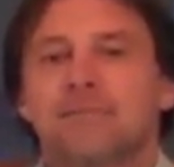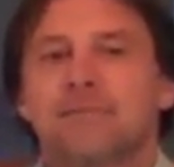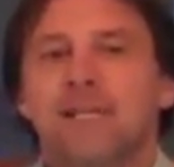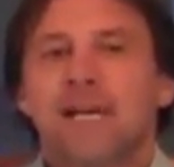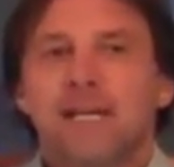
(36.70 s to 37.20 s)

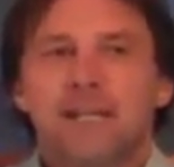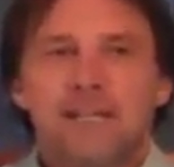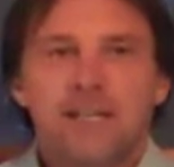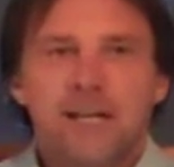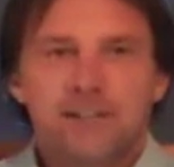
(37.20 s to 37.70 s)
taking
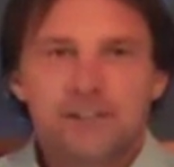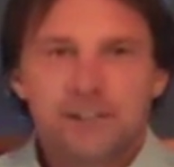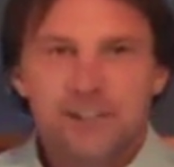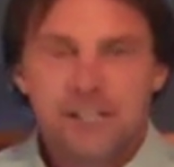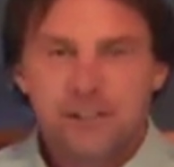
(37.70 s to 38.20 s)
the
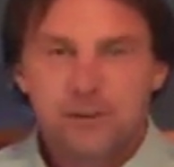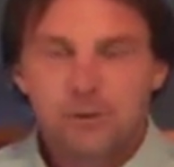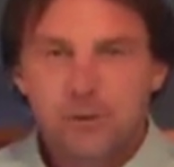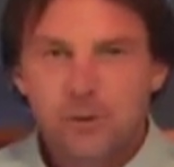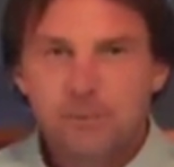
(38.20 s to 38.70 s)
energy that you
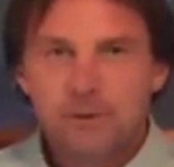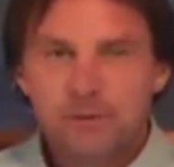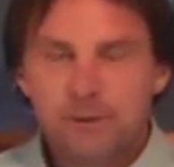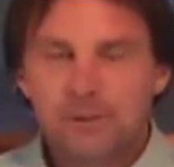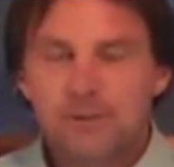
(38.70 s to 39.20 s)
normally
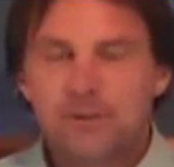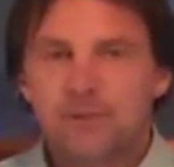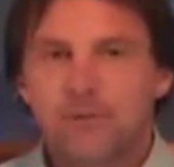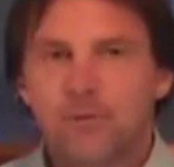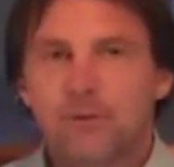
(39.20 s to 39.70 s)
would use
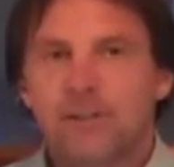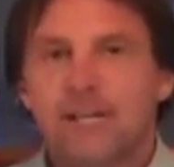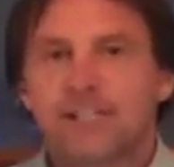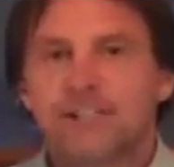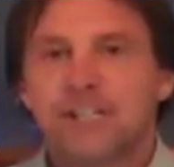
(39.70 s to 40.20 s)
for
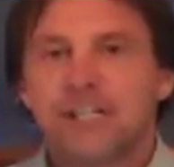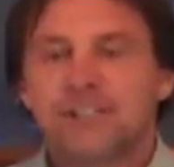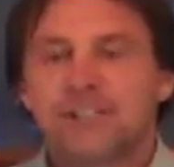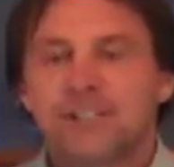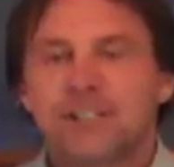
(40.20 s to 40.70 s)

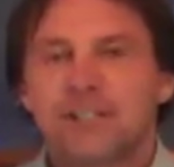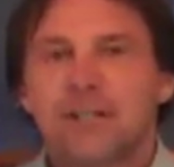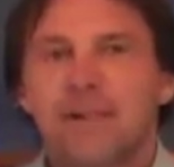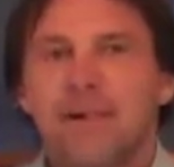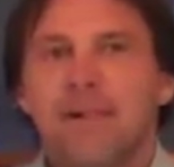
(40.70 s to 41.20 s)
digestion
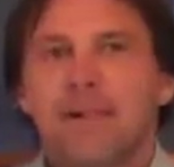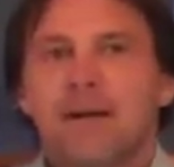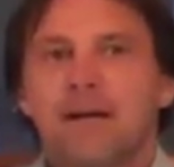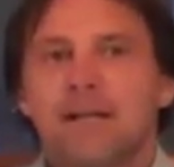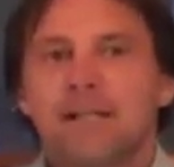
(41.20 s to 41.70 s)

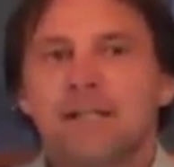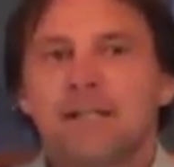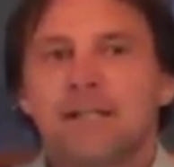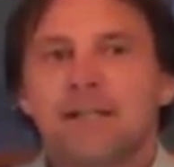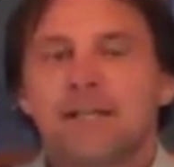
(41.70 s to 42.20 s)

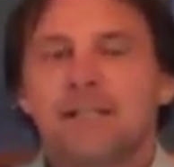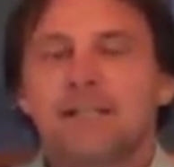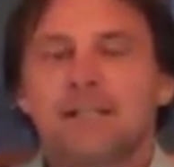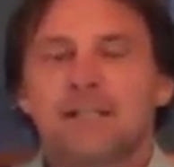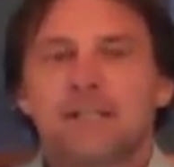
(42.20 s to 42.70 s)
and
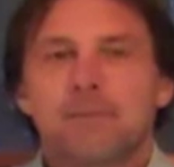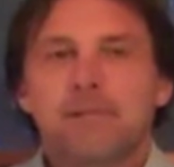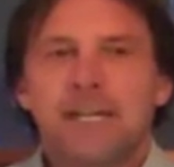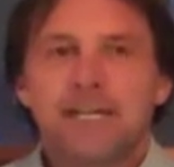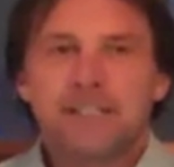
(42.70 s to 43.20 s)

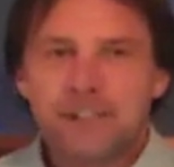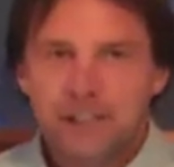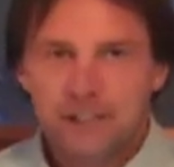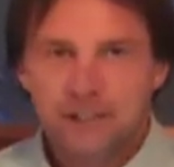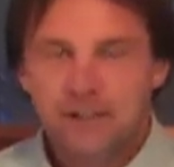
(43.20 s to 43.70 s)

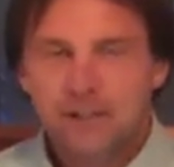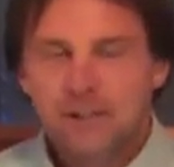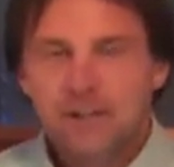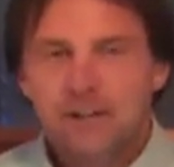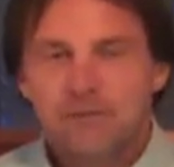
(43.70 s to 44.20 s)
elimination
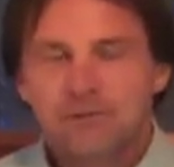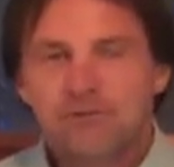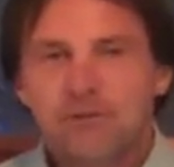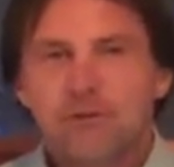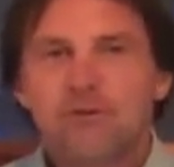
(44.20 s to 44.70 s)
of the
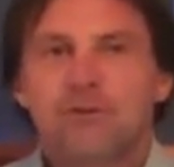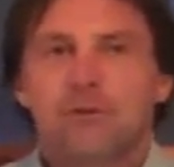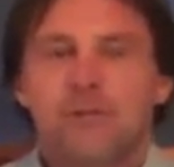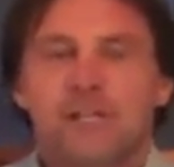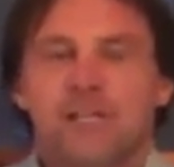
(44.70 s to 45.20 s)
food you
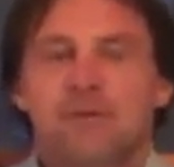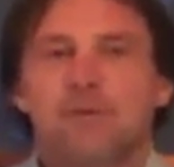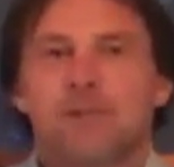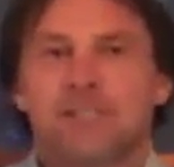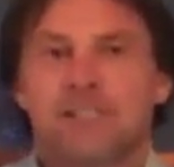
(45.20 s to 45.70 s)
eat,
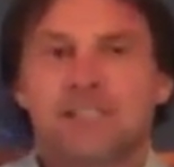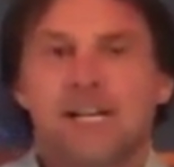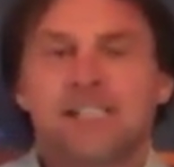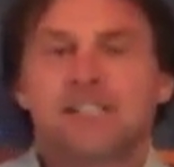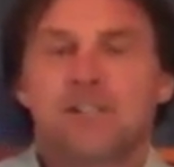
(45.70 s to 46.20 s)
which is
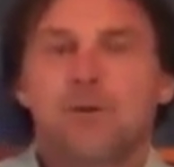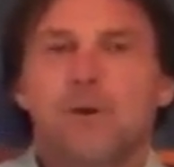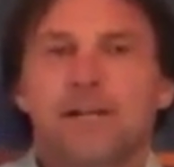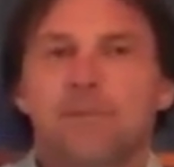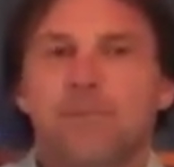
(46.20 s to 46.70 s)
actually
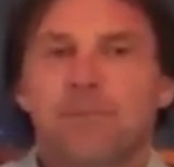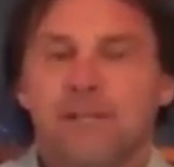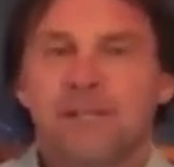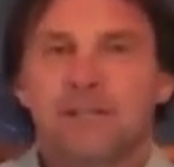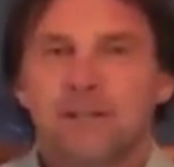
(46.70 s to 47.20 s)
quite a
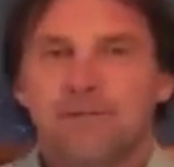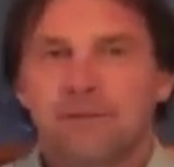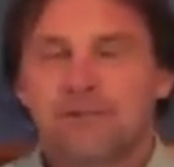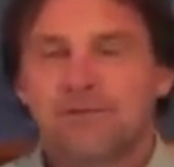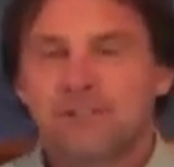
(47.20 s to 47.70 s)
bit of
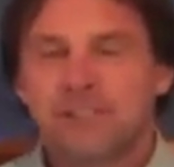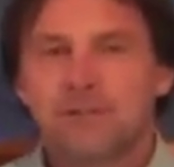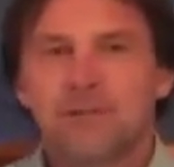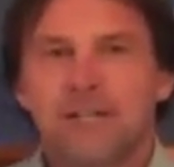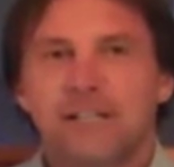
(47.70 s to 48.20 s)
your
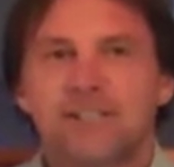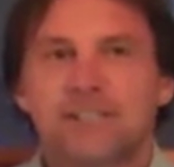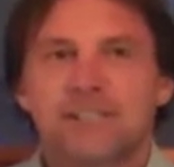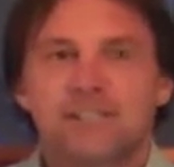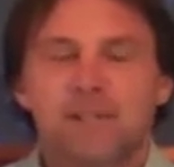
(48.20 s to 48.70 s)
physical
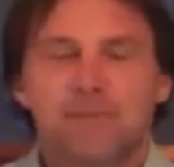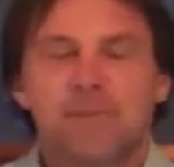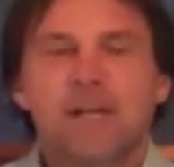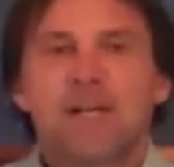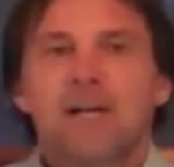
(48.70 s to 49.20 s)
energy. Some
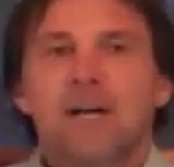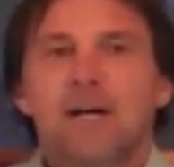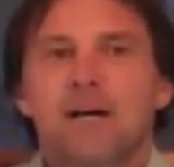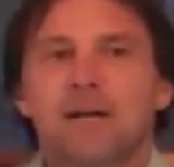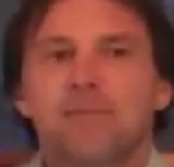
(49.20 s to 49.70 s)

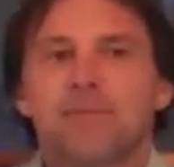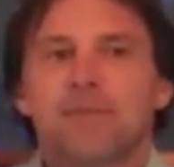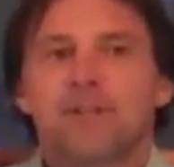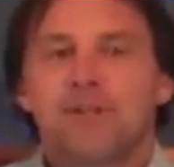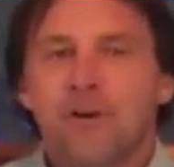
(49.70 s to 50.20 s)

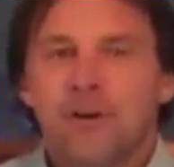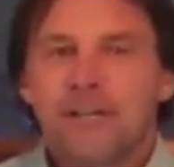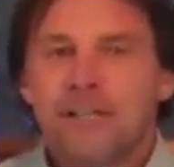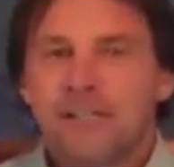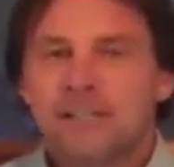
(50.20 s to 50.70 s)

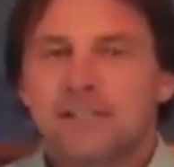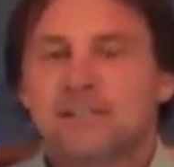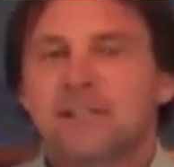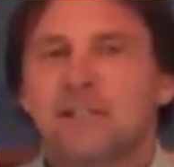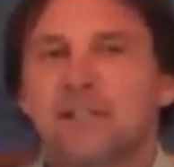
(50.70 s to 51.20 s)
authorities,